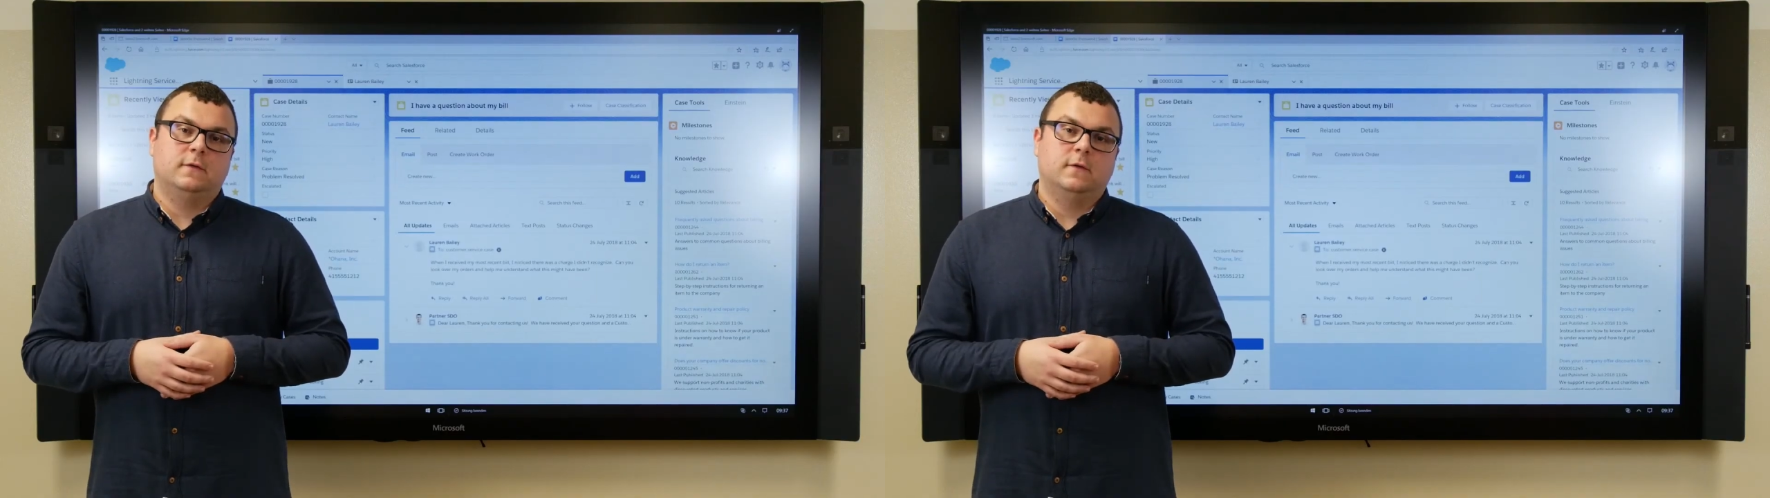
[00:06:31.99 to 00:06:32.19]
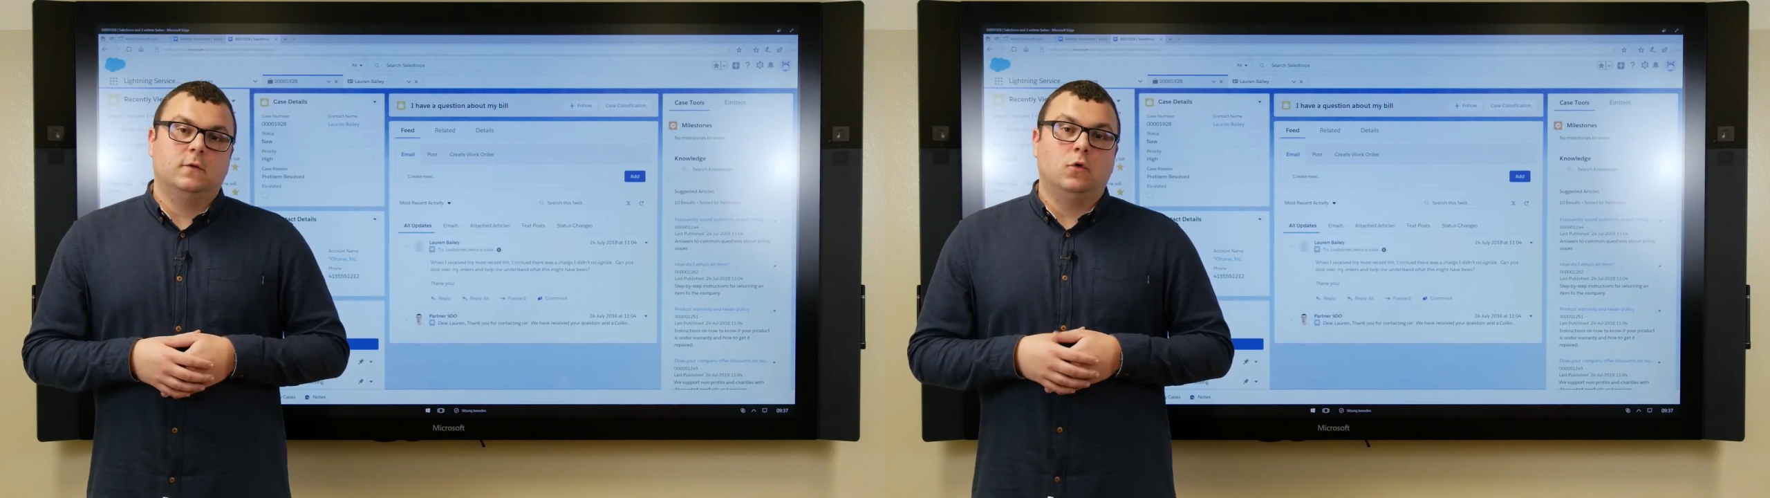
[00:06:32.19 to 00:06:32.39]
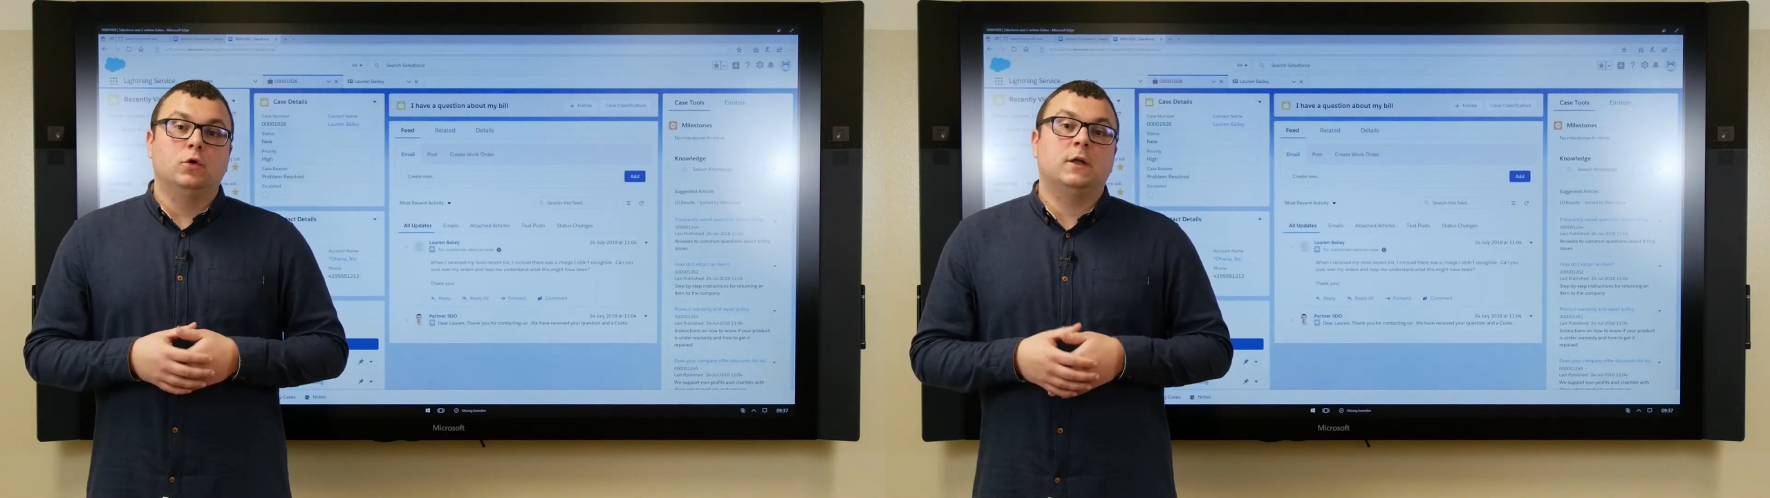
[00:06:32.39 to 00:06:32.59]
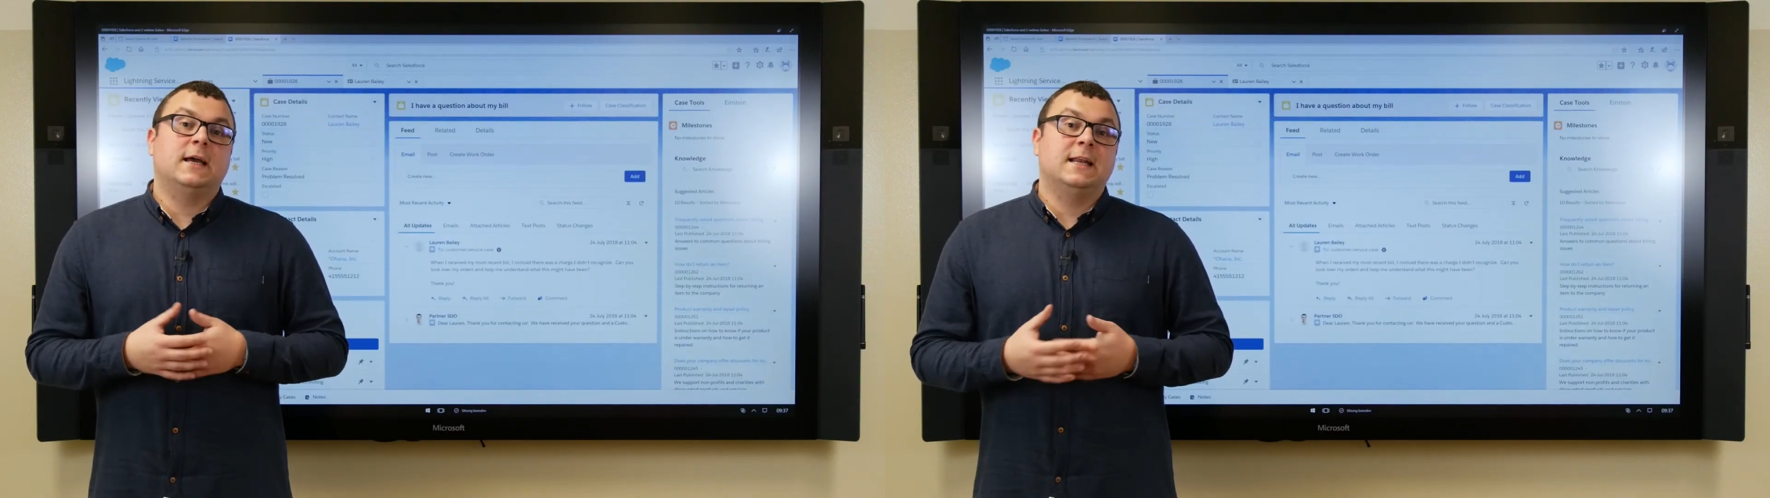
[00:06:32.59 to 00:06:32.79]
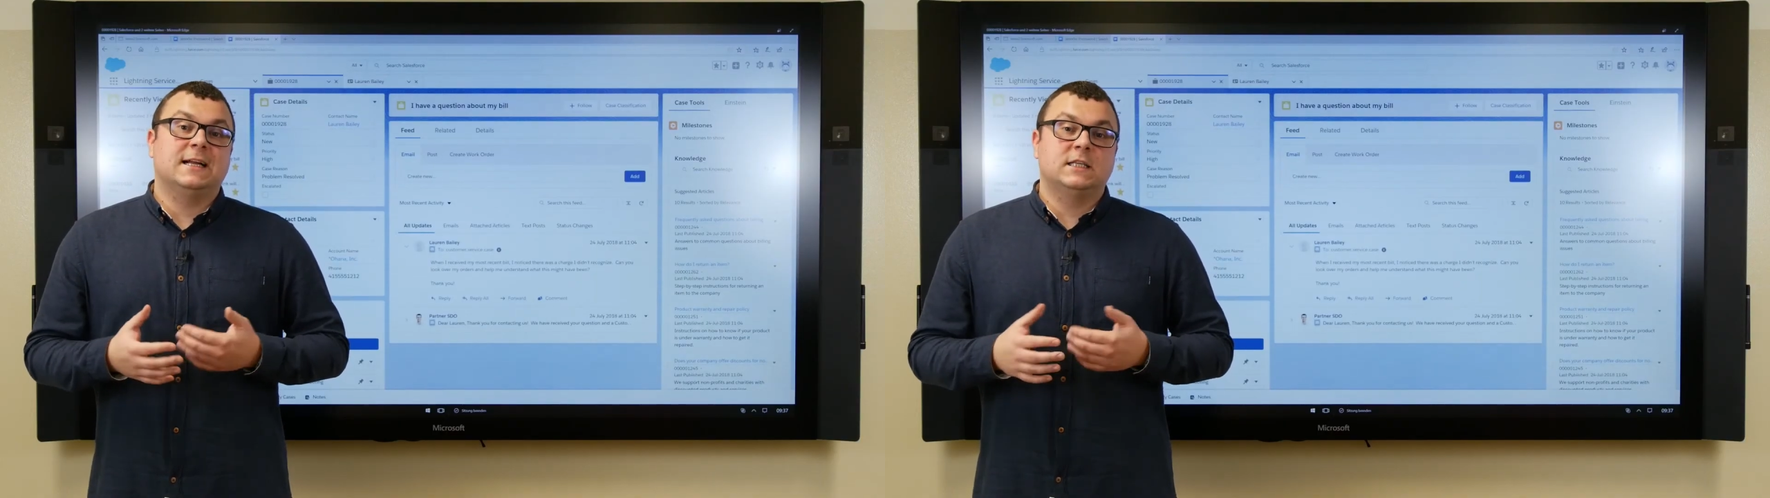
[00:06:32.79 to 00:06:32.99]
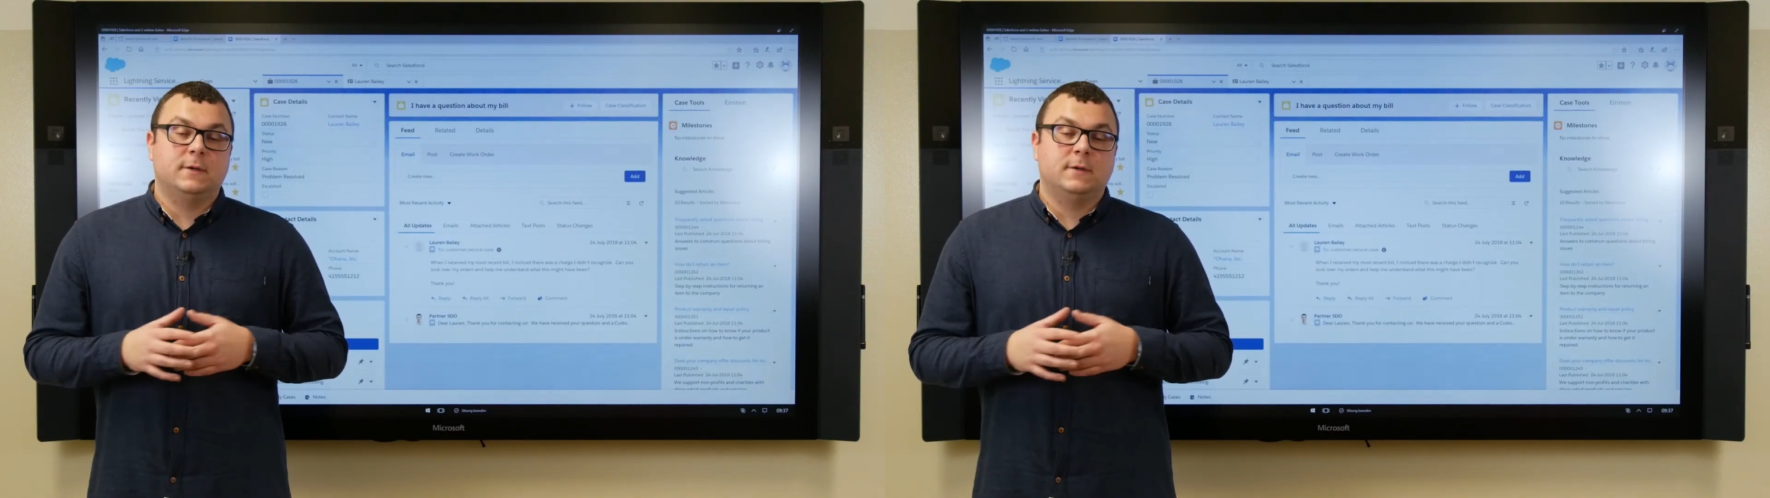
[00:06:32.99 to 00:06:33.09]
our use cases or your